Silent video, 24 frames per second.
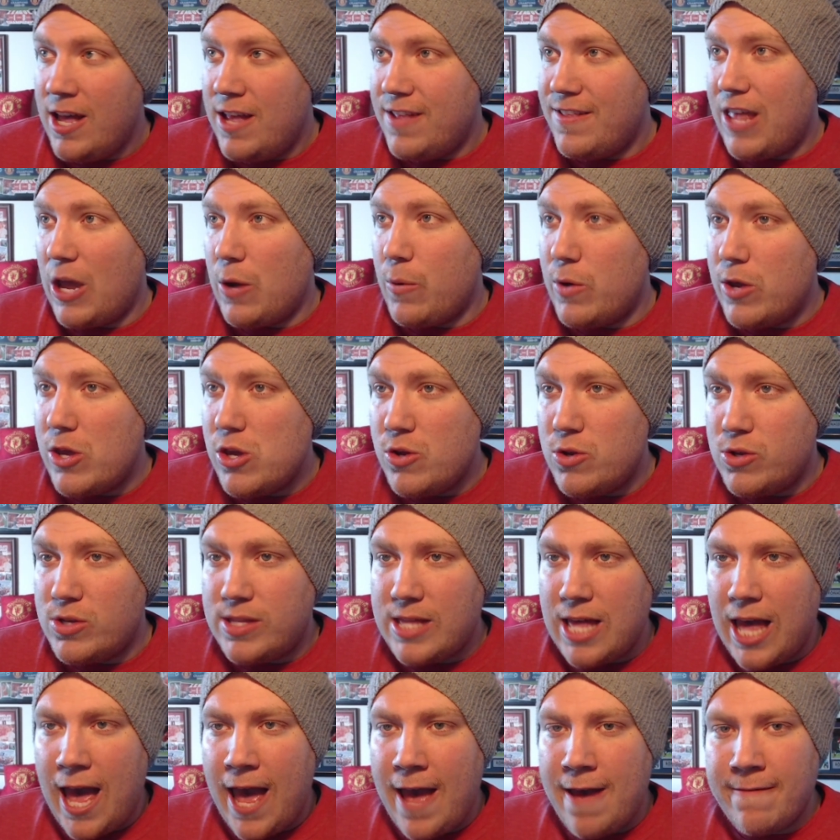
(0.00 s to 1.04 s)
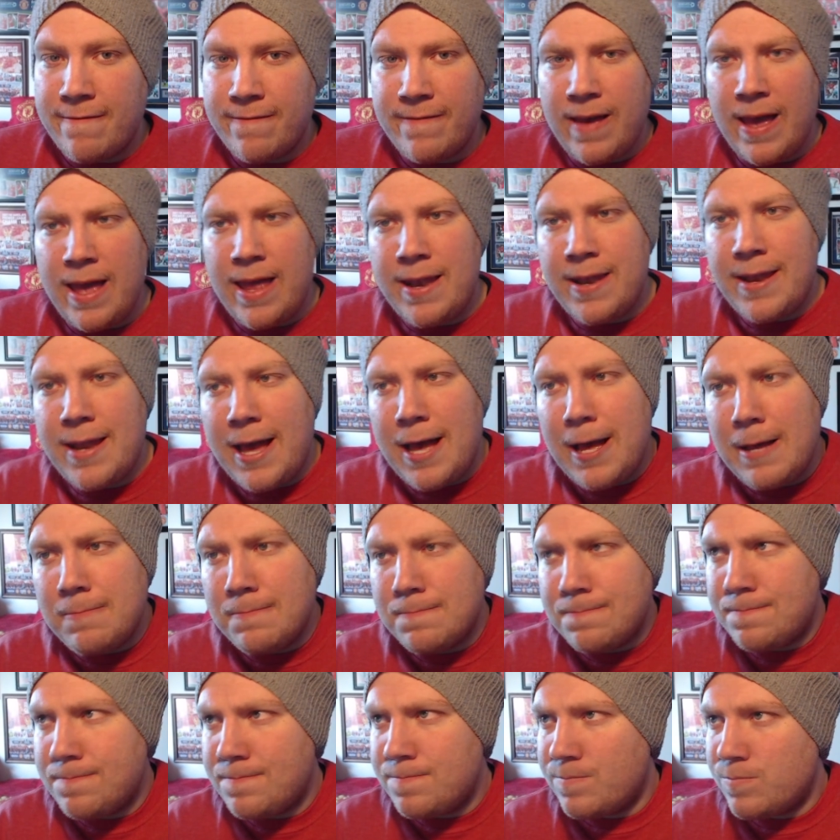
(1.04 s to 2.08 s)
that we used to have. And
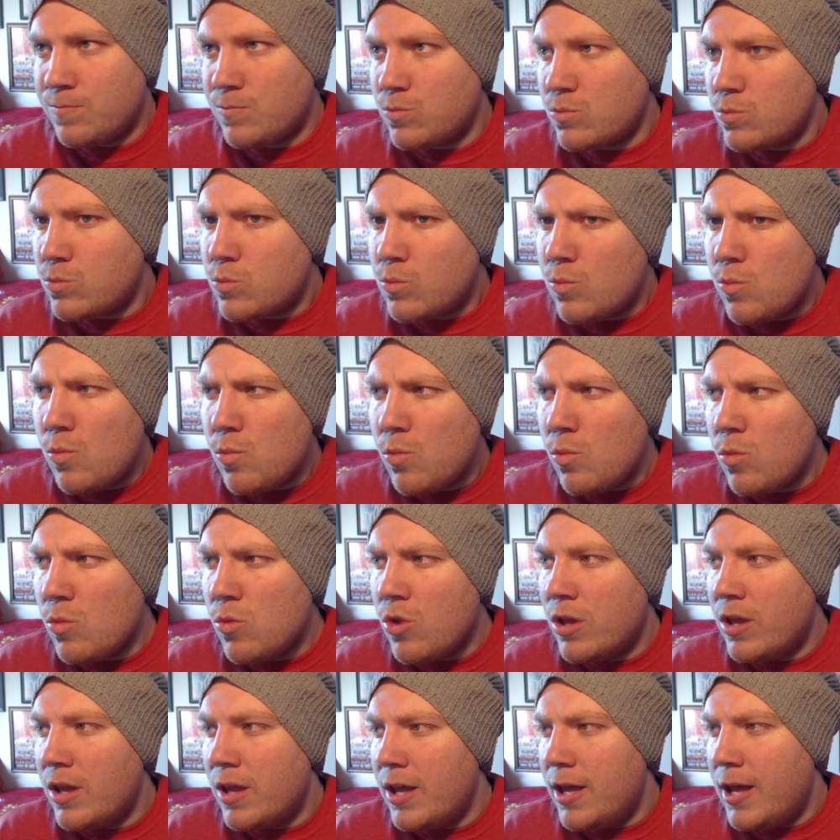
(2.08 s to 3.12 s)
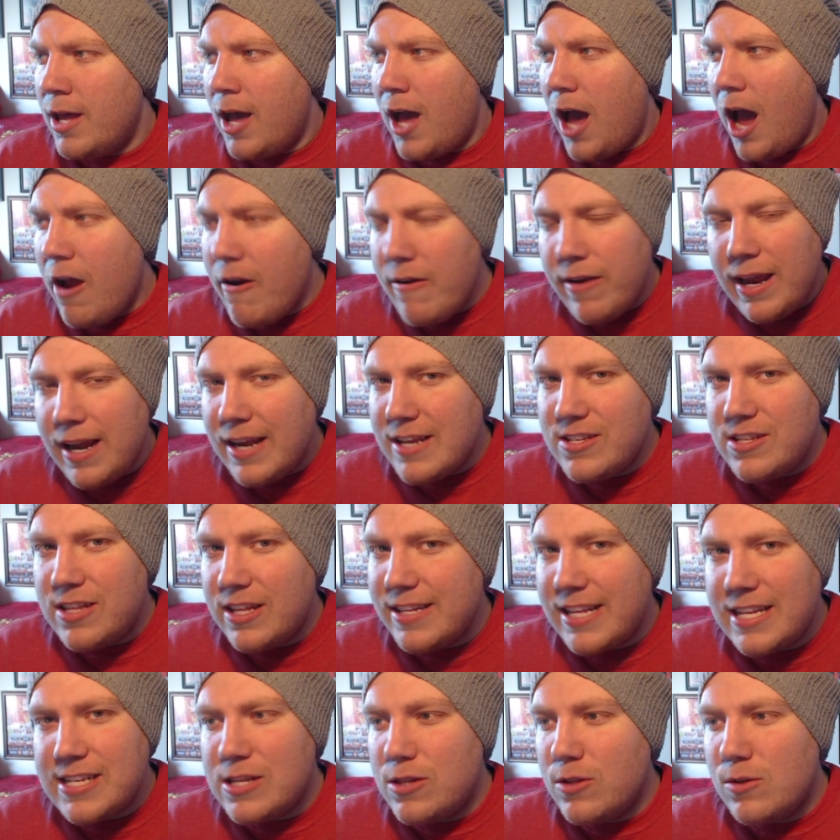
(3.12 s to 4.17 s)
I guess
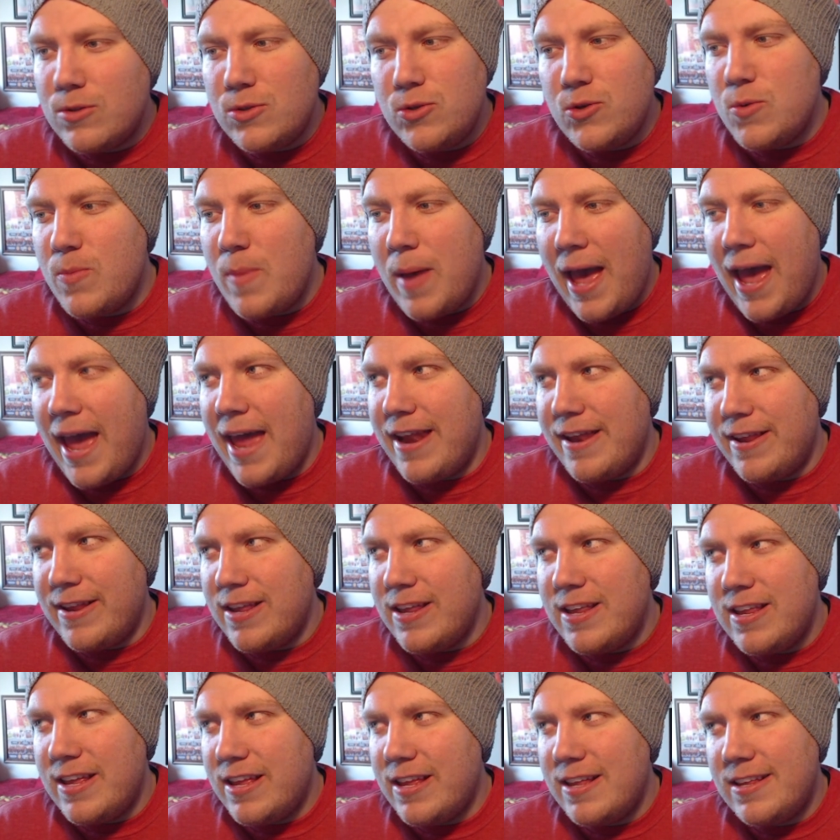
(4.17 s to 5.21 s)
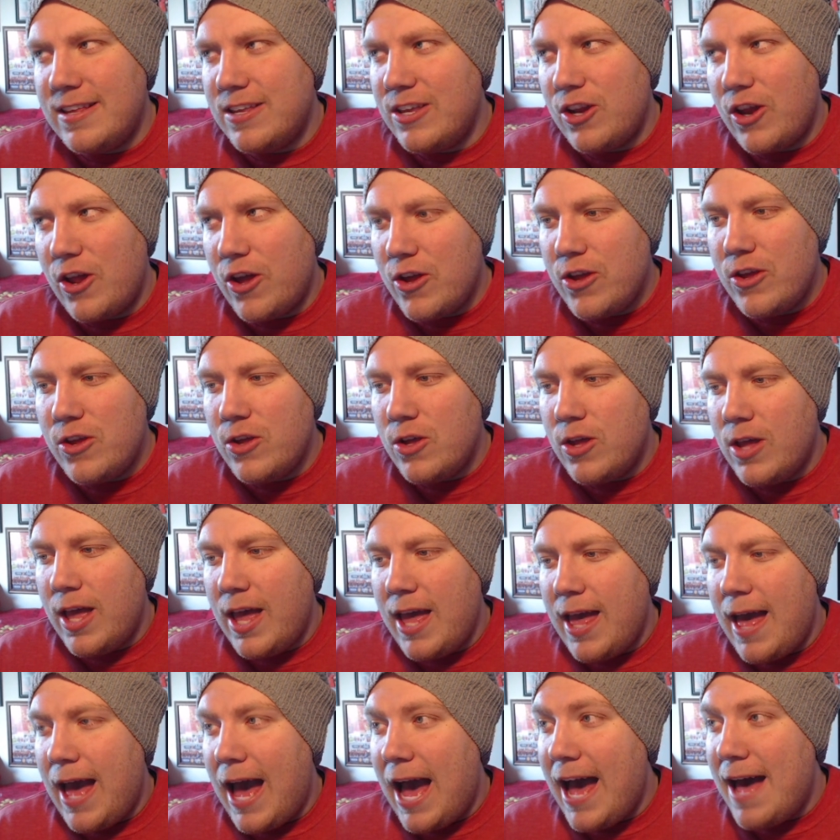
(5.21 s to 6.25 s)
that doesn't look too bad, you know.
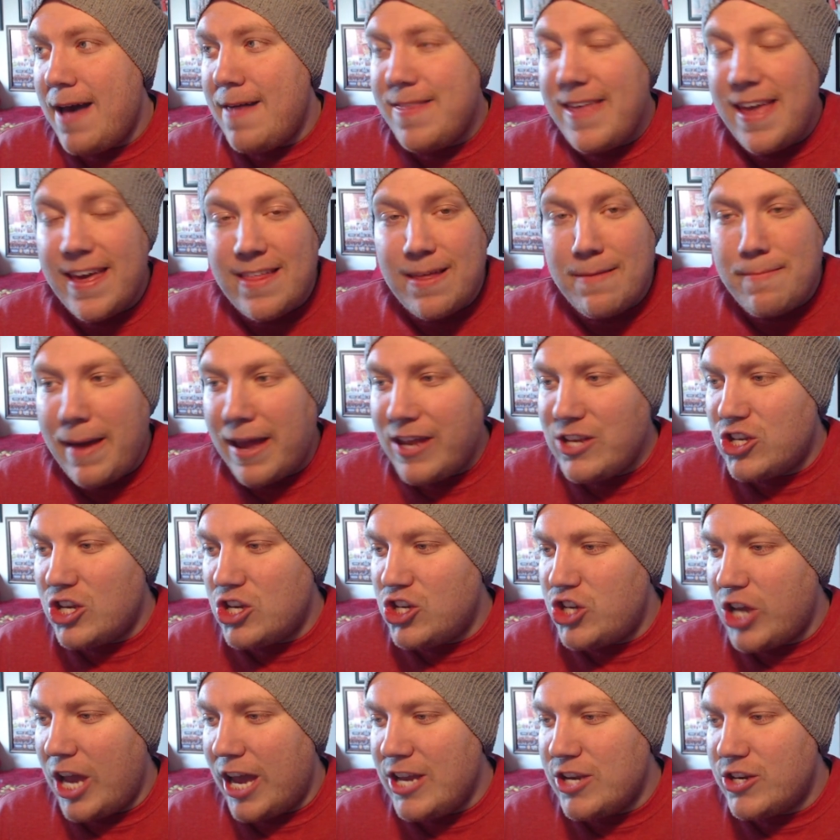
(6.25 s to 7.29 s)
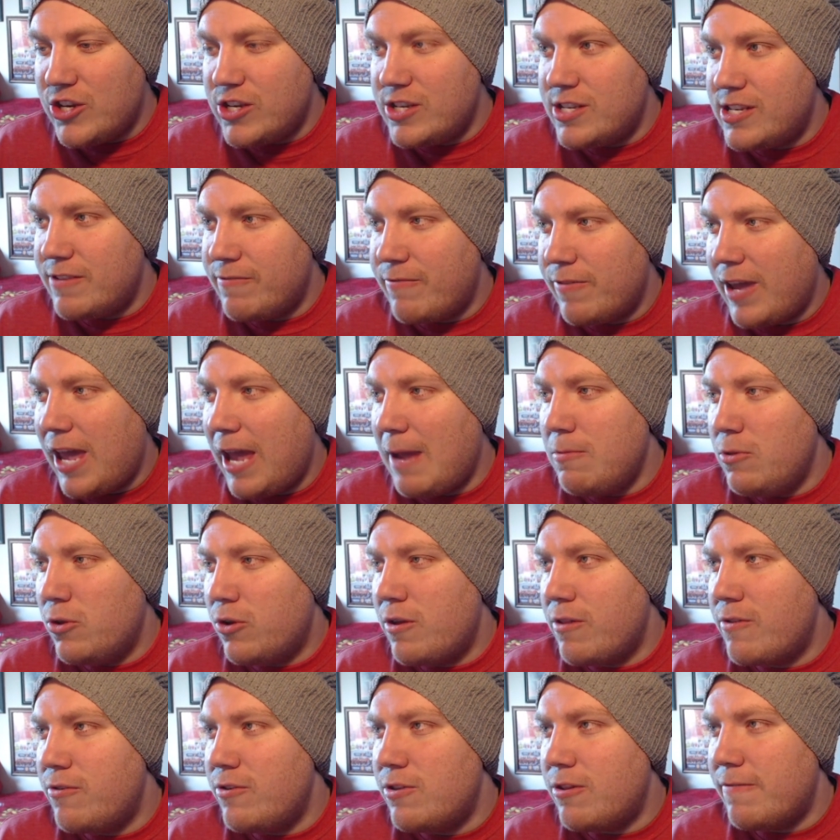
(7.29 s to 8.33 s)
The other major changes, if we keep
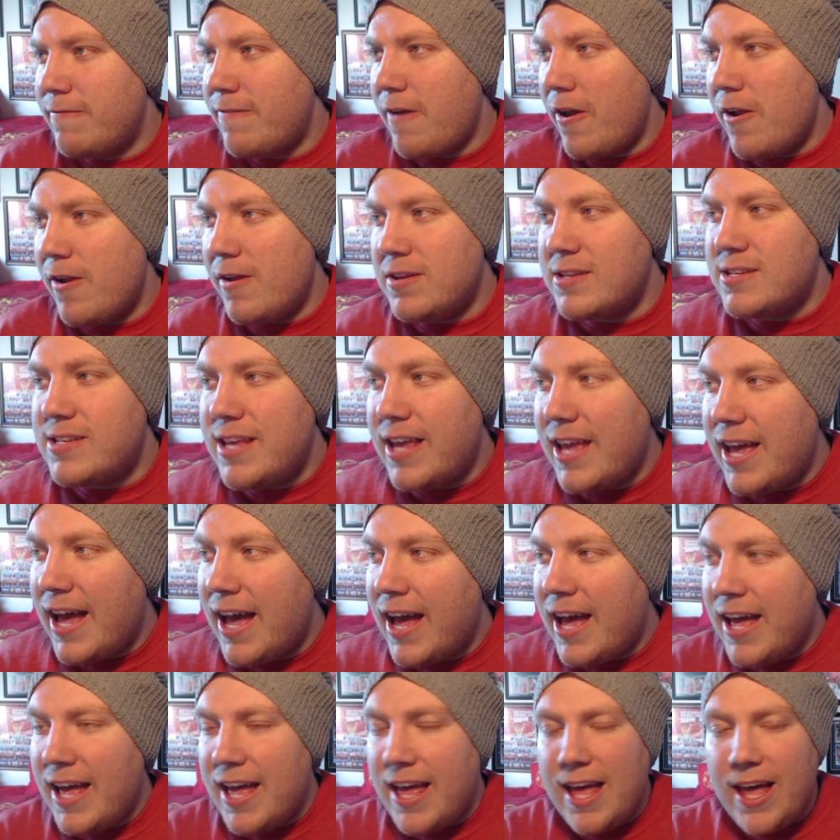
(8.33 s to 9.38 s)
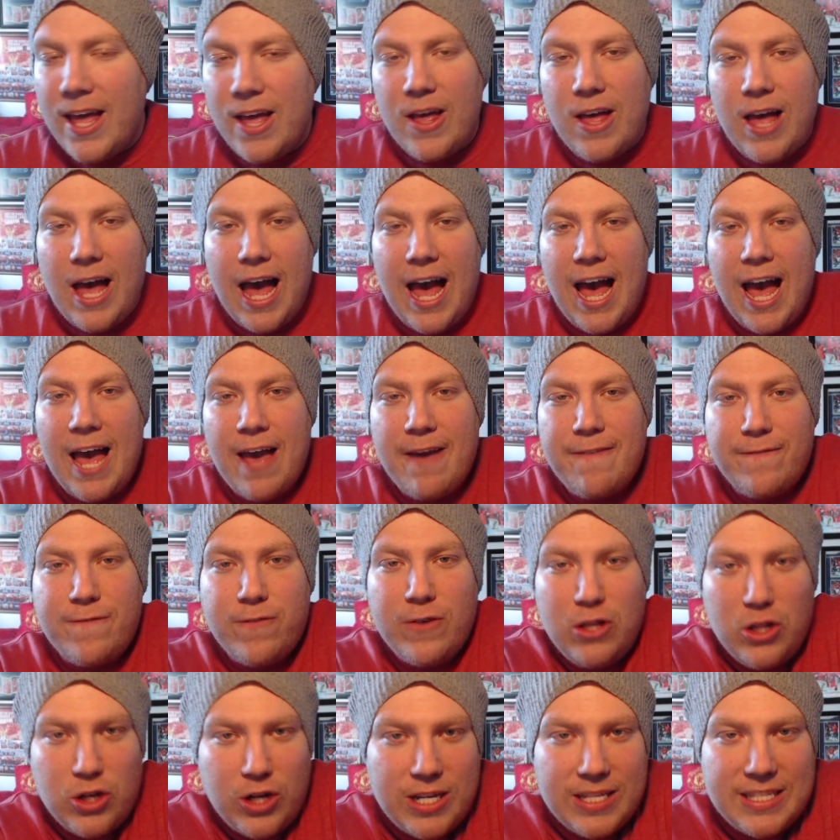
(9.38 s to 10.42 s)
looking through the photos here, if
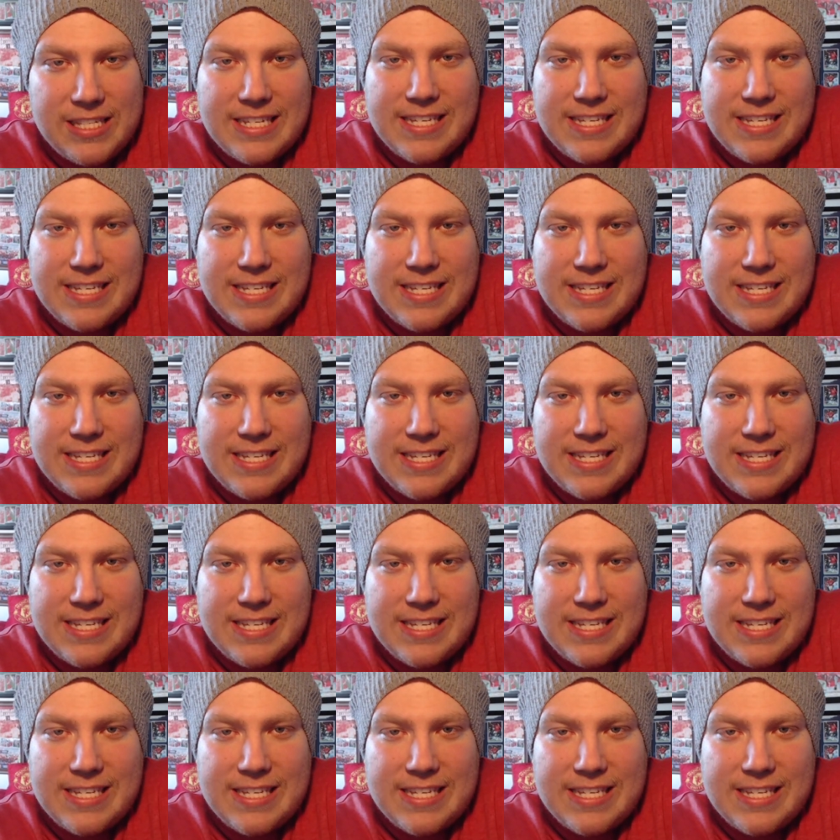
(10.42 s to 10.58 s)
we look at the